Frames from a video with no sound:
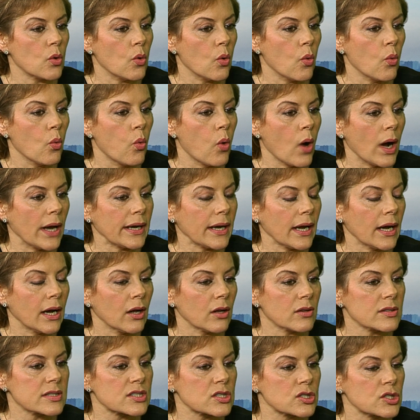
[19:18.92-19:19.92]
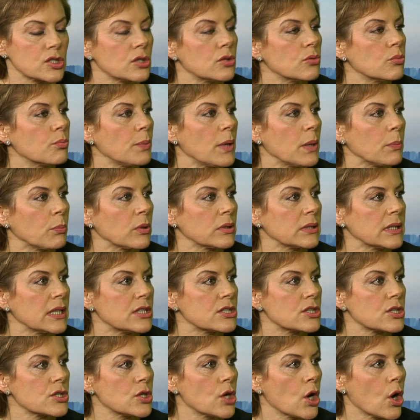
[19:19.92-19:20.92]
what else do people need
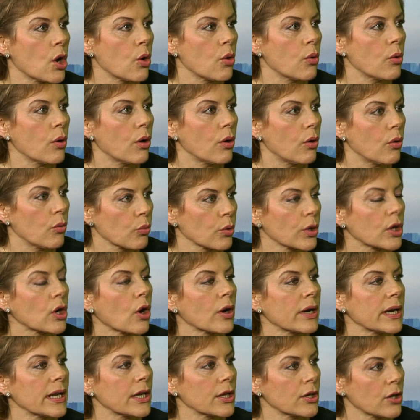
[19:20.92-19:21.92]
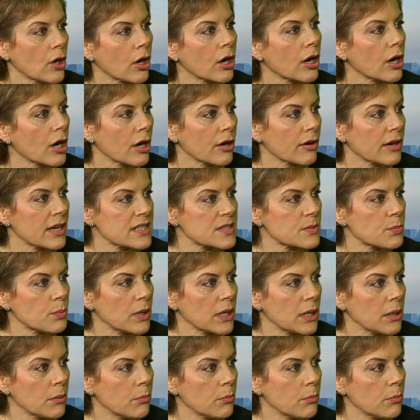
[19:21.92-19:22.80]
to know regarding an RRSP?